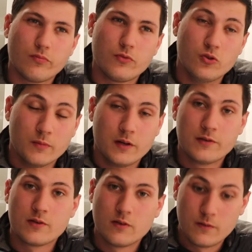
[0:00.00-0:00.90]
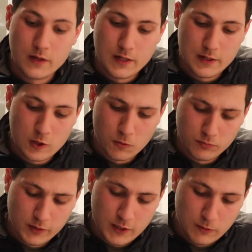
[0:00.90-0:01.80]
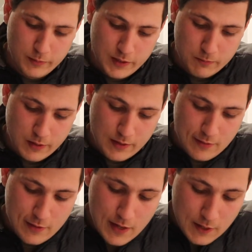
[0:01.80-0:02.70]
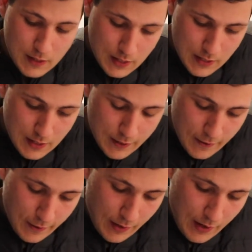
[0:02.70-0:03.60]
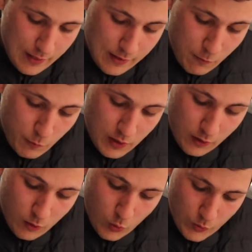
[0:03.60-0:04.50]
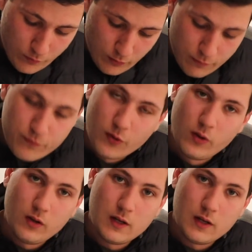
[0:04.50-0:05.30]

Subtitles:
2 months, and hopefully it'll be in by then. And then we can go over the full,